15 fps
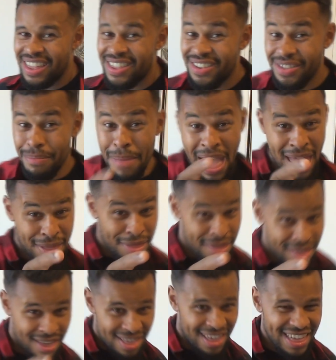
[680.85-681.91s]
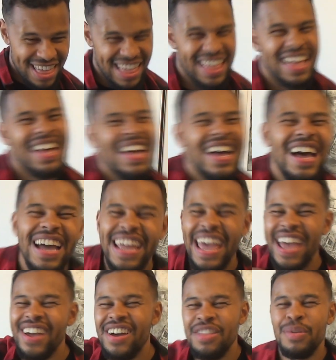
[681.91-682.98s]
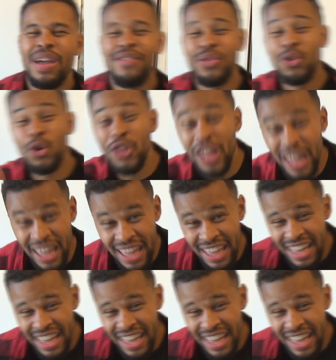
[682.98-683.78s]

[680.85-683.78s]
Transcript: to the best. Okay guys, we have doner,